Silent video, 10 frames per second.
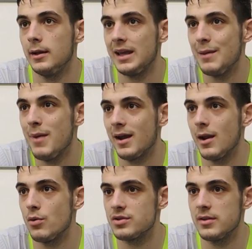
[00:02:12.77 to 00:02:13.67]
came back,
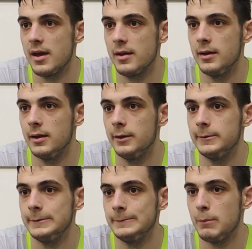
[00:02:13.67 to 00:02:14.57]
and I wasn't that
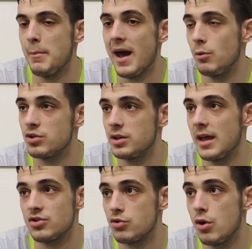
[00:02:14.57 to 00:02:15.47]
my body wasn't
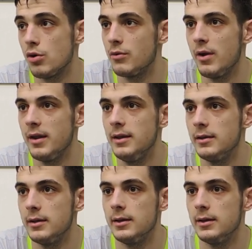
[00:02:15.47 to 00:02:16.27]
that strong and ready.